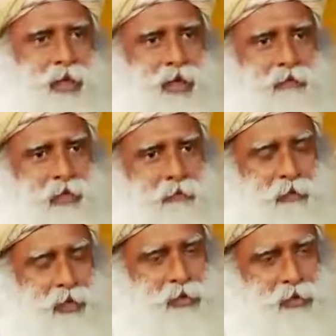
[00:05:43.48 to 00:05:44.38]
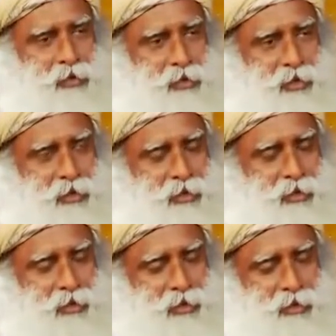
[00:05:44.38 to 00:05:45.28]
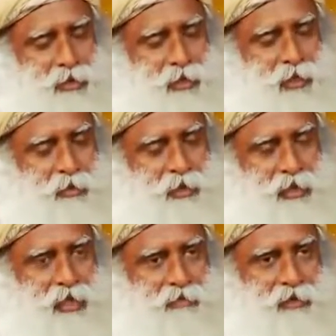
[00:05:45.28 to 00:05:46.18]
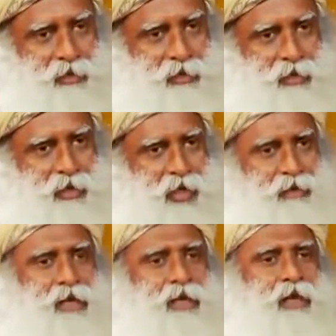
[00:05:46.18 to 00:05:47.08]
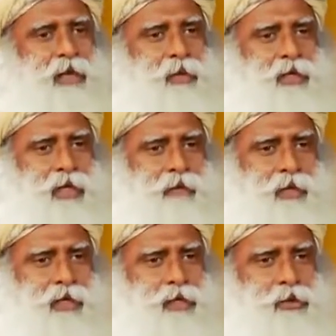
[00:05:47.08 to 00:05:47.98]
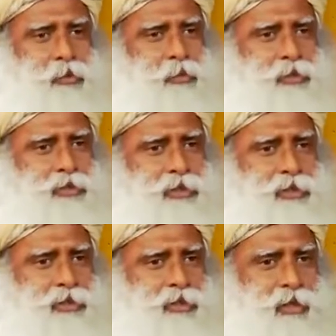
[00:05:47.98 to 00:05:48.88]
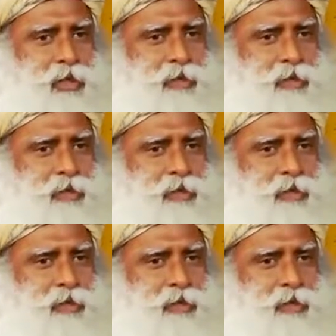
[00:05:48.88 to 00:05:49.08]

Even if he has to do a, a deal with the devil, he will deal with the devil. He has no prejudice.